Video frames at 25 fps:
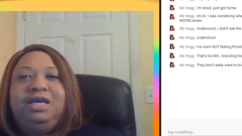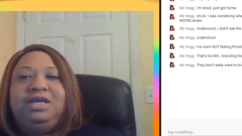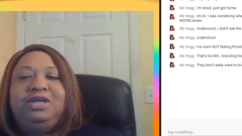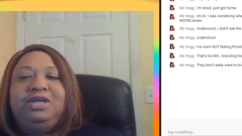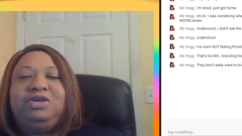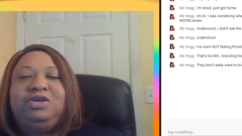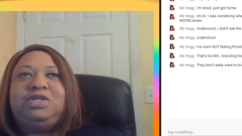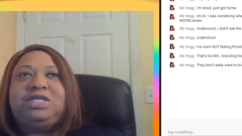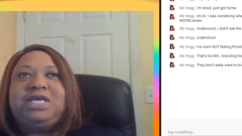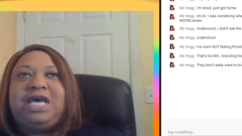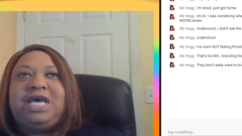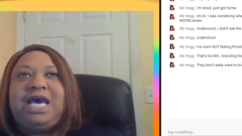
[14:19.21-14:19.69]

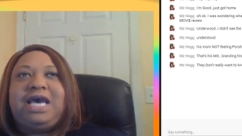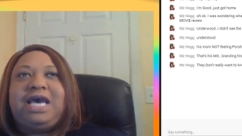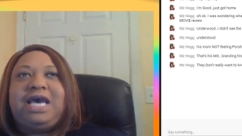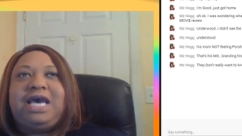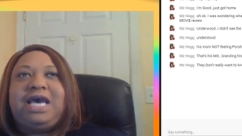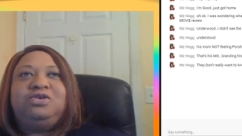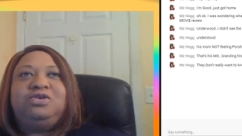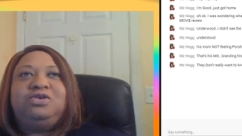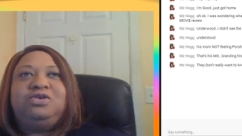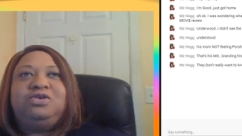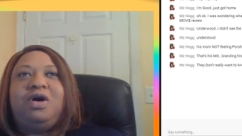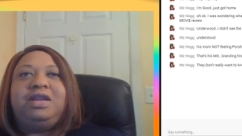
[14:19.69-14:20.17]
You
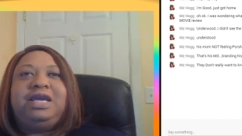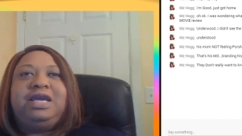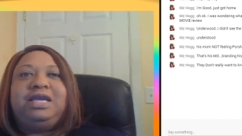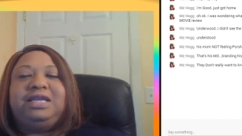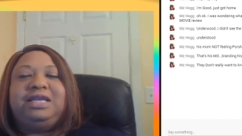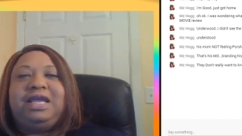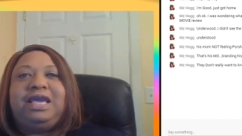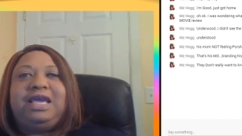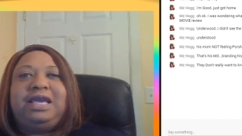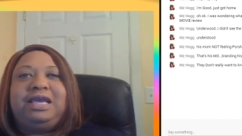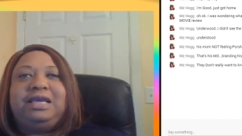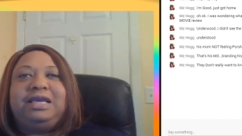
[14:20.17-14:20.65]
tattoo all their
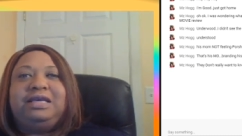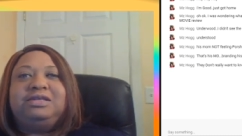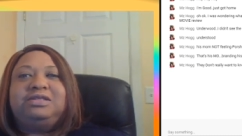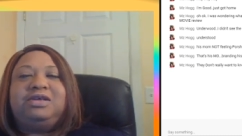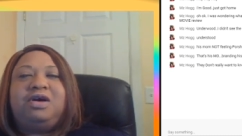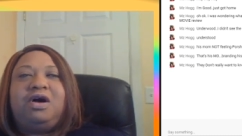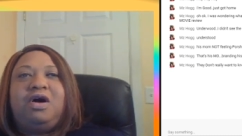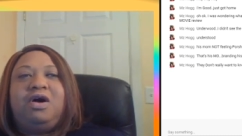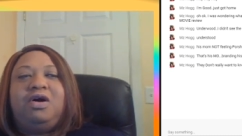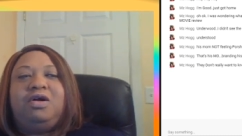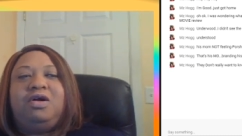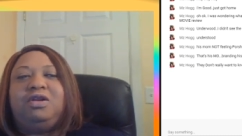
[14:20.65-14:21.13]
names
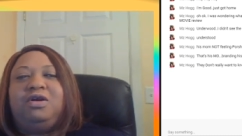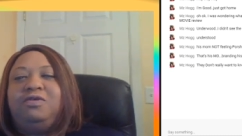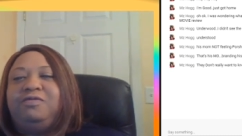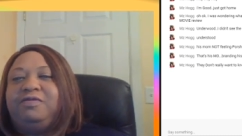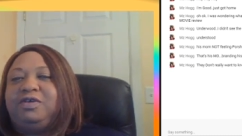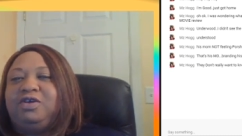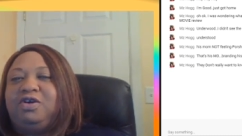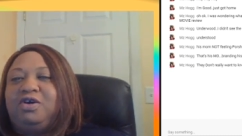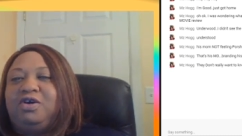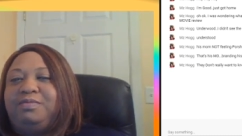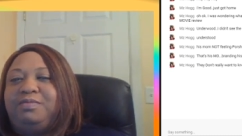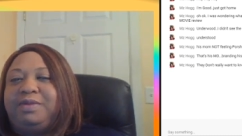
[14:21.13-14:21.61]
all
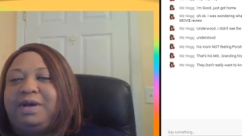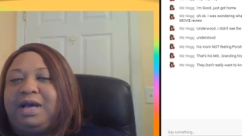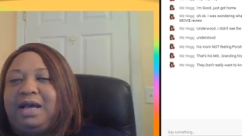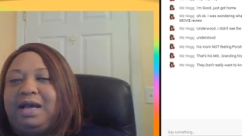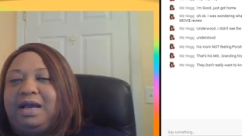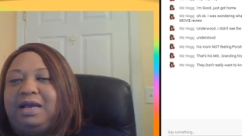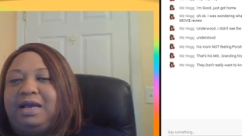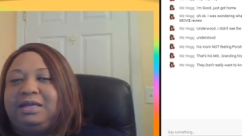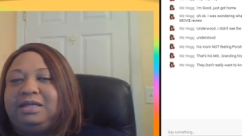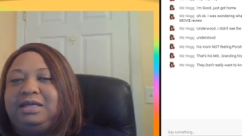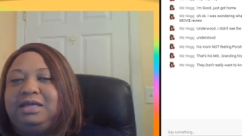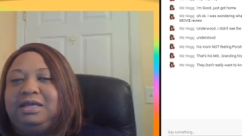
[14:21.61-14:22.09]
over your
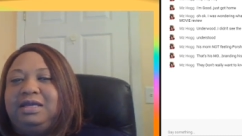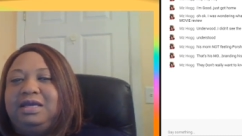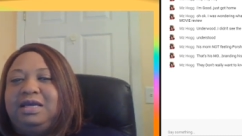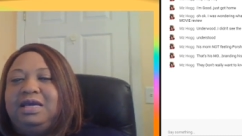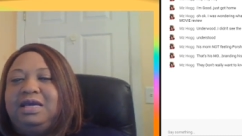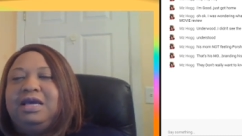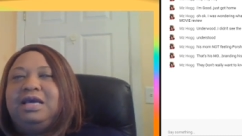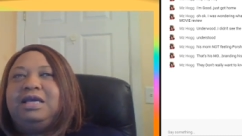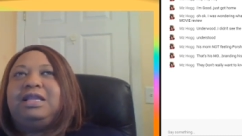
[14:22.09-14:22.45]
body